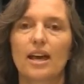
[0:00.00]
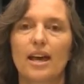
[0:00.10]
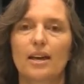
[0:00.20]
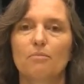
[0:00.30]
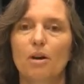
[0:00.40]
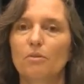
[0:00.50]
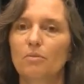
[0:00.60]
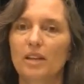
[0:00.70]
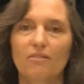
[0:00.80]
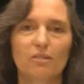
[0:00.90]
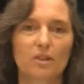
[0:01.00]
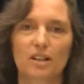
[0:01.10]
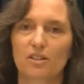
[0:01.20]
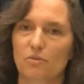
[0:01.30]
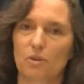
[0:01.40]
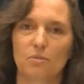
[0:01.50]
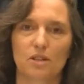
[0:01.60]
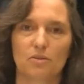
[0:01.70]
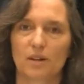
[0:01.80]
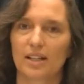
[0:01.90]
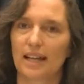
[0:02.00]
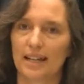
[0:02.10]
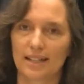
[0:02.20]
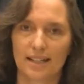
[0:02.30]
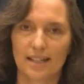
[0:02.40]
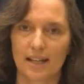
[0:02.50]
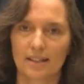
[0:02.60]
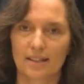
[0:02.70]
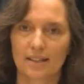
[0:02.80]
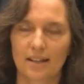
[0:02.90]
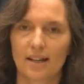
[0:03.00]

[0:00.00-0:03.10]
And probably everyone in this room has read Getting to Yes,